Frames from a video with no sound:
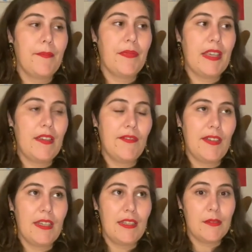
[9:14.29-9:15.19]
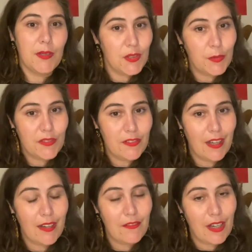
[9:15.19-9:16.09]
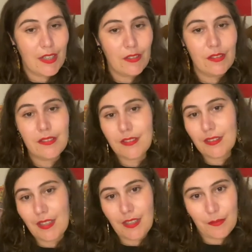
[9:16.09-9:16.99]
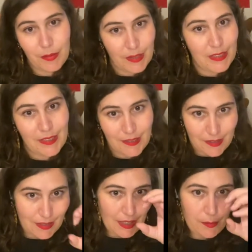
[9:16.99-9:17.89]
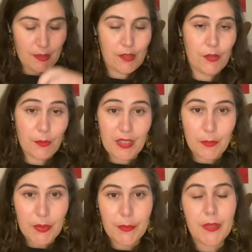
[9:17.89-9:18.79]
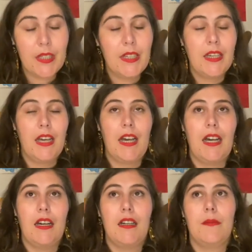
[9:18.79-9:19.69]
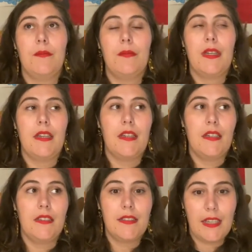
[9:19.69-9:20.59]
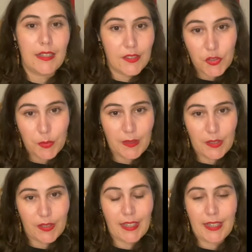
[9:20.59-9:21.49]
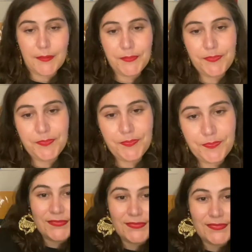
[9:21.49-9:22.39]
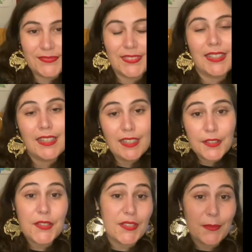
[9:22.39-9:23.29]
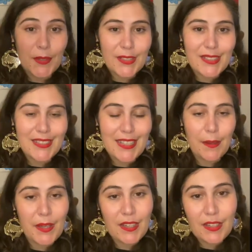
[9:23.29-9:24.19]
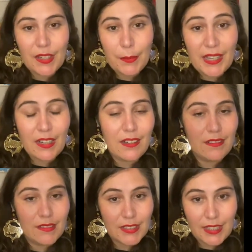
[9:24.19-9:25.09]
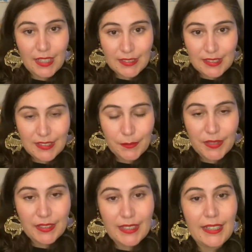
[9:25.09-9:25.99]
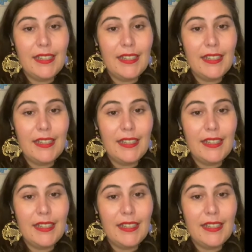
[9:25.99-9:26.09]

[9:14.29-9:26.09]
If it is multiple files, please keep it to a minimum. And yeah, it should be okay. So some questions came out about accessibility,